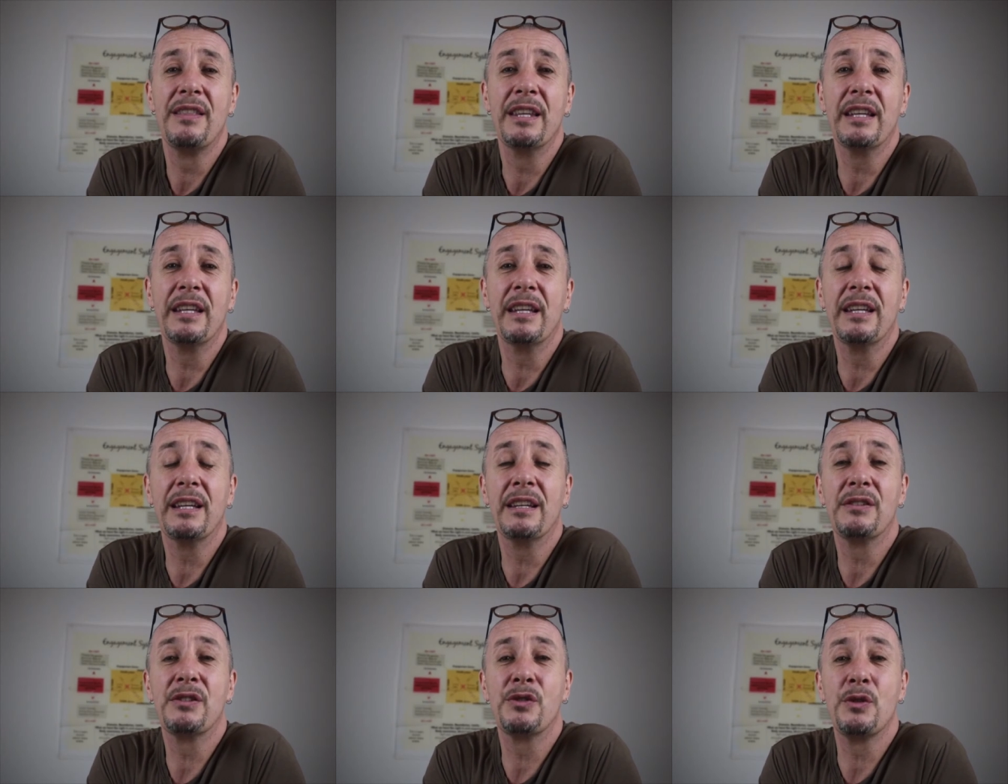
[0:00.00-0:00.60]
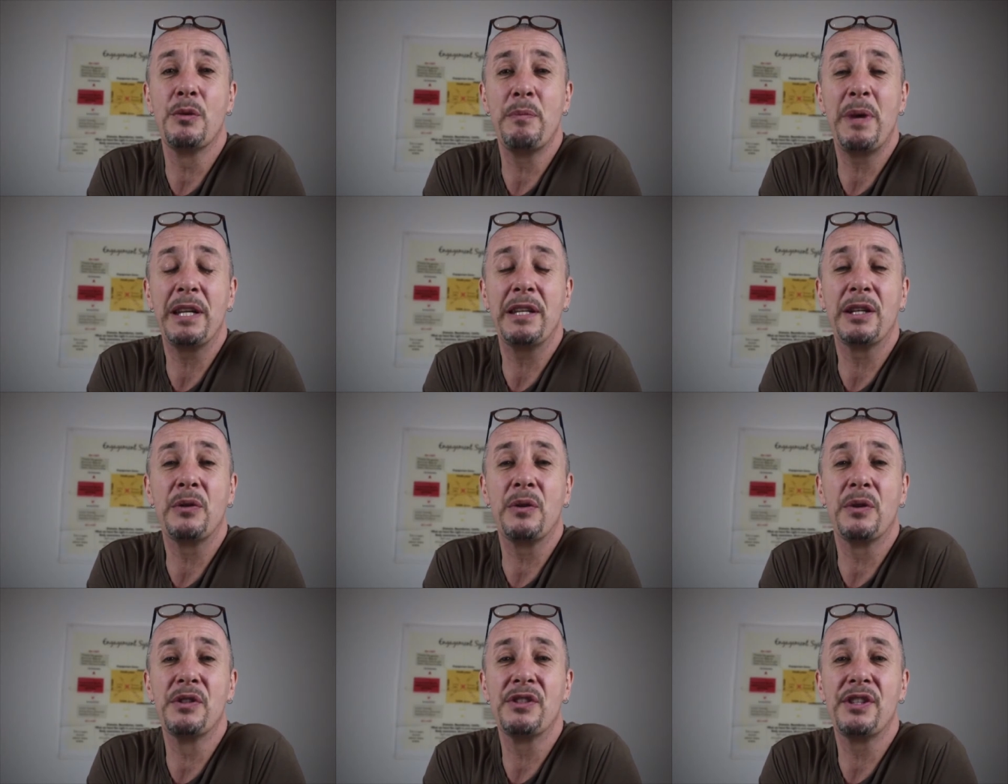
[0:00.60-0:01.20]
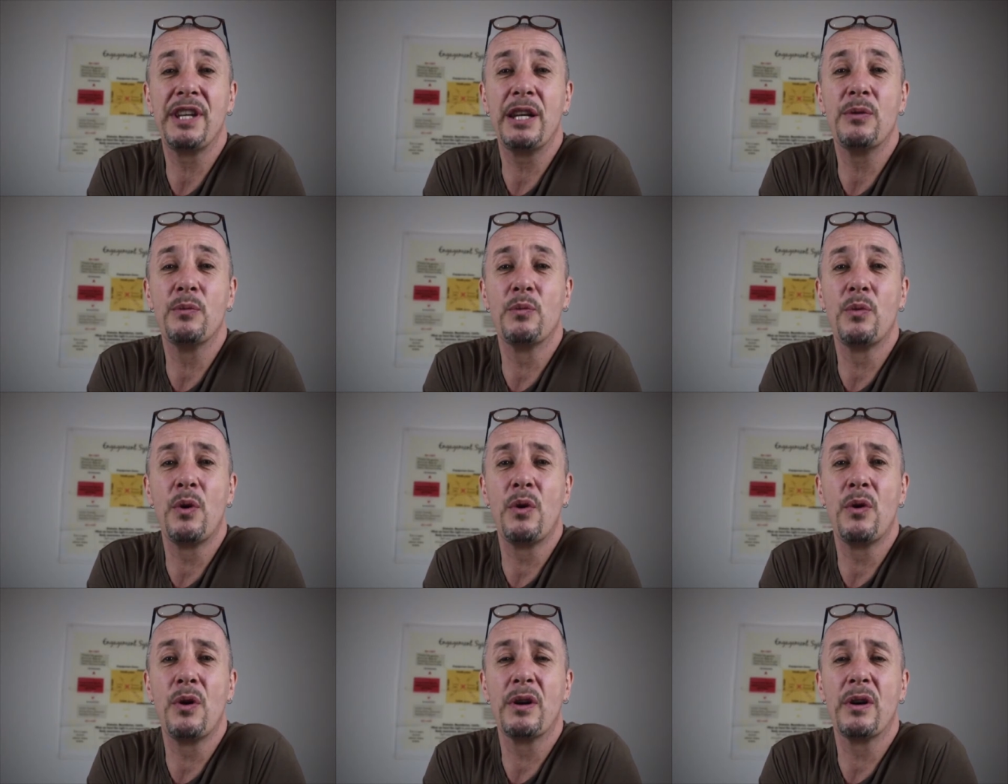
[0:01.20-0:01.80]
the somatic consent
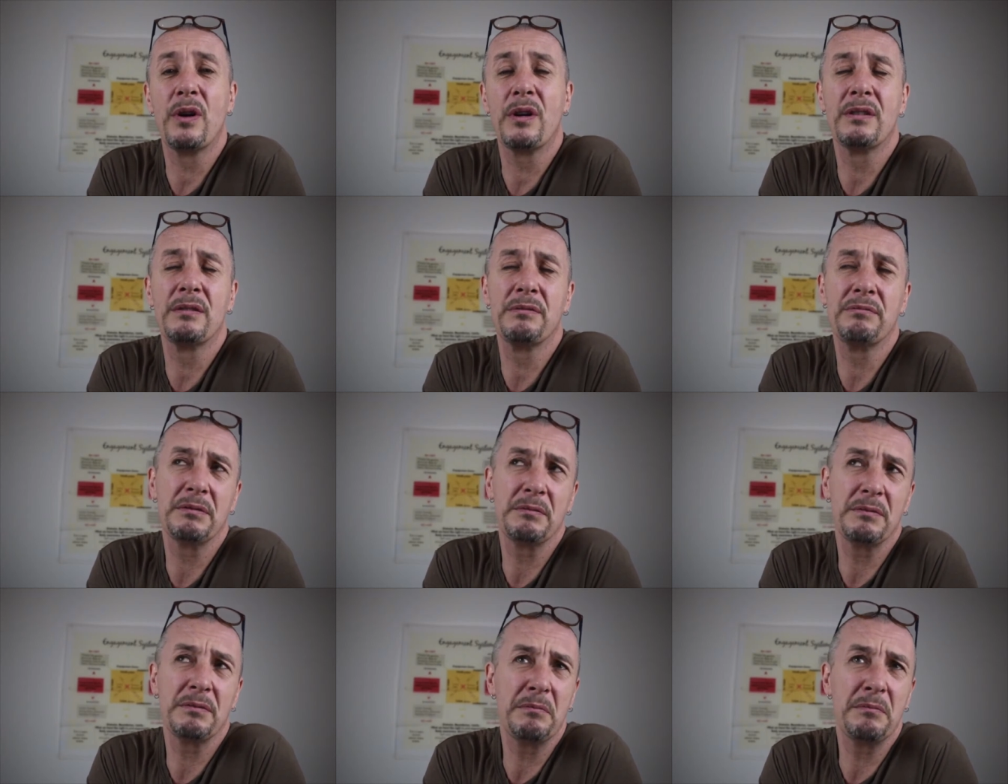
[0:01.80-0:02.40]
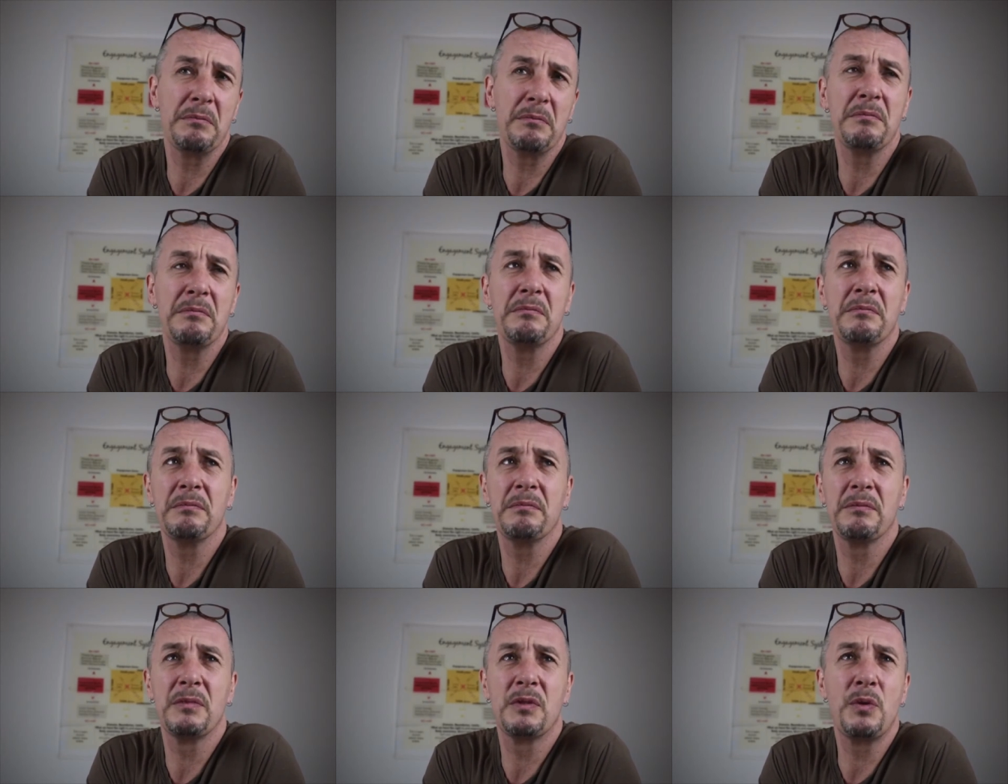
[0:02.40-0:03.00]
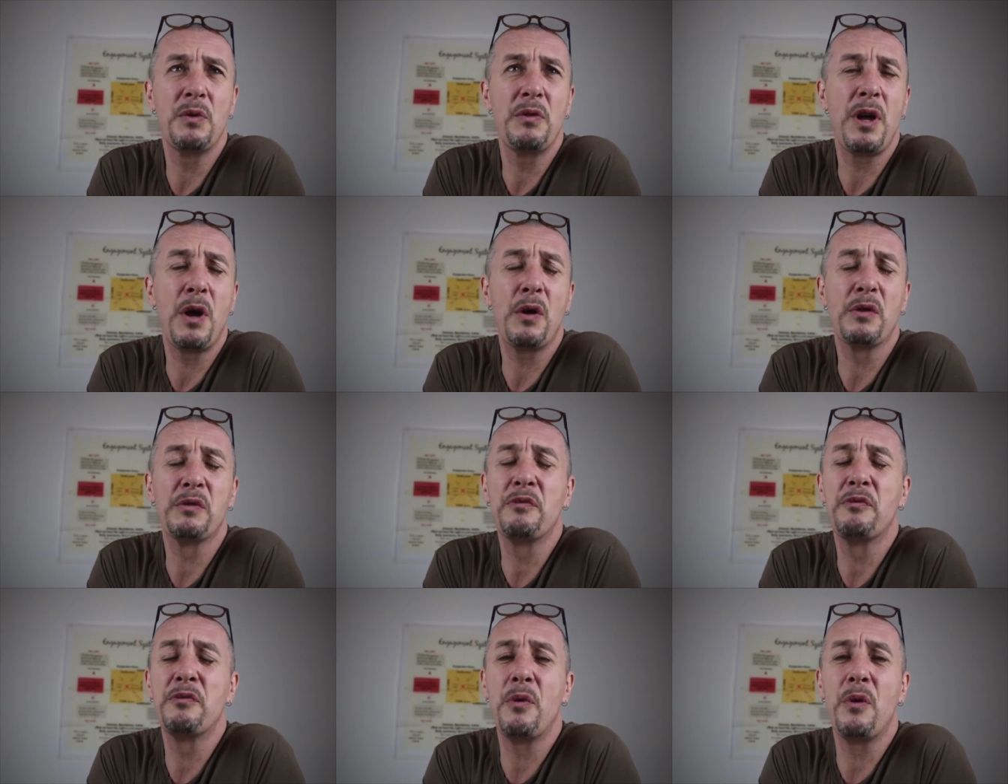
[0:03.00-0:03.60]
work
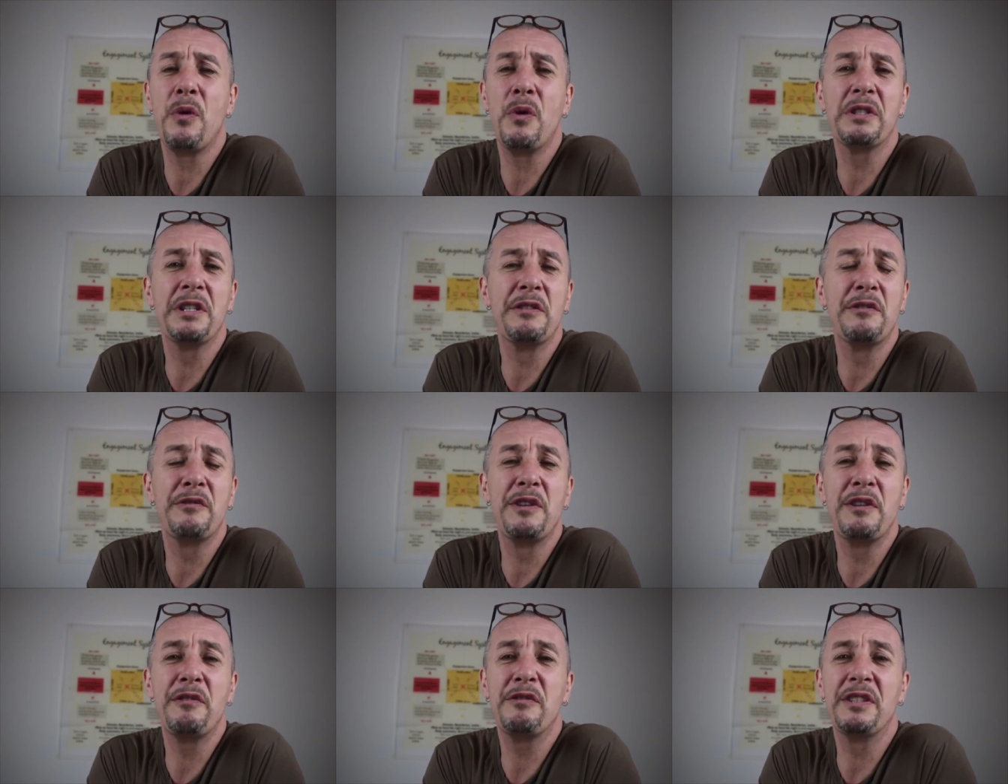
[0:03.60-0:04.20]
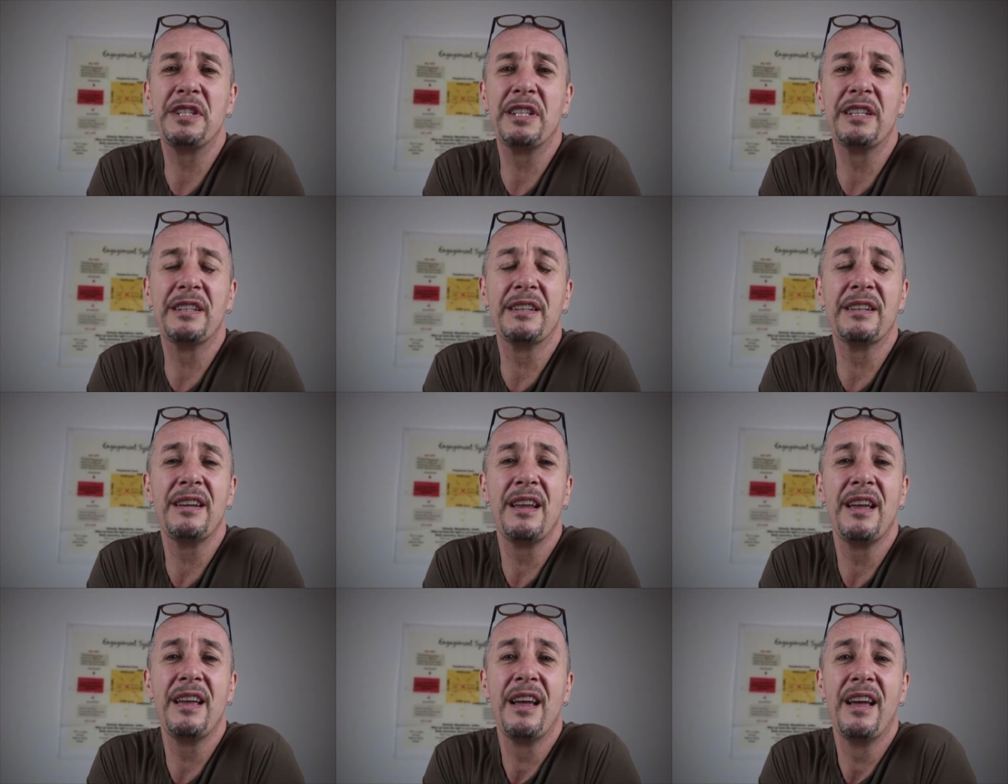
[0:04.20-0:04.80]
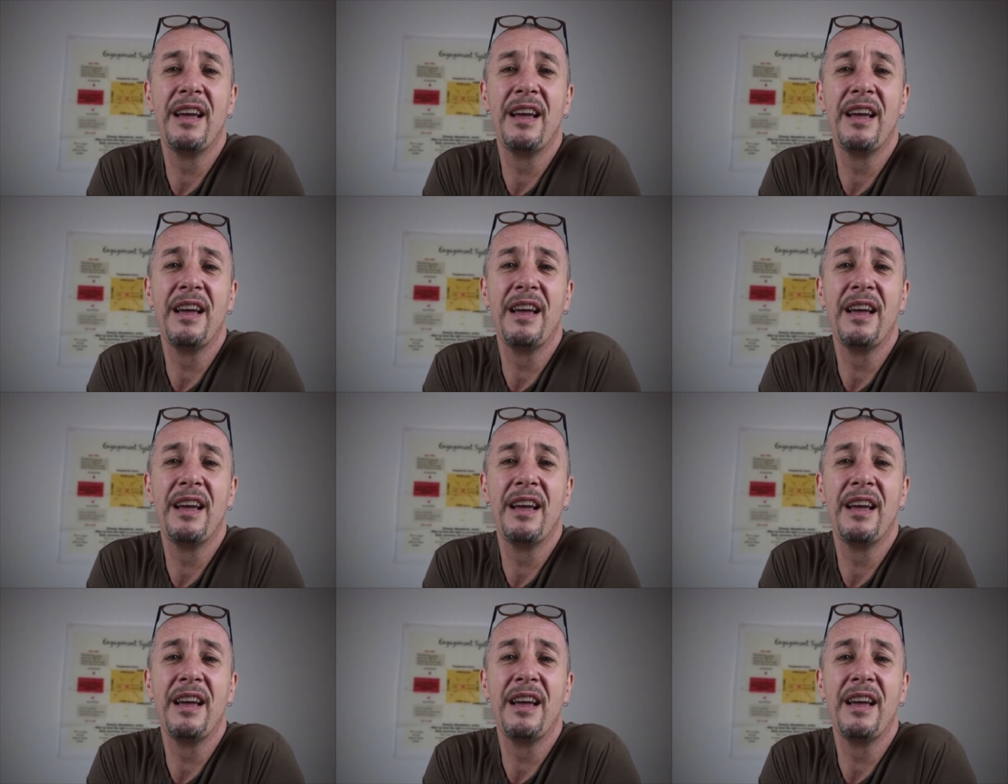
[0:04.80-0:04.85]
twenty fourteen fifteen,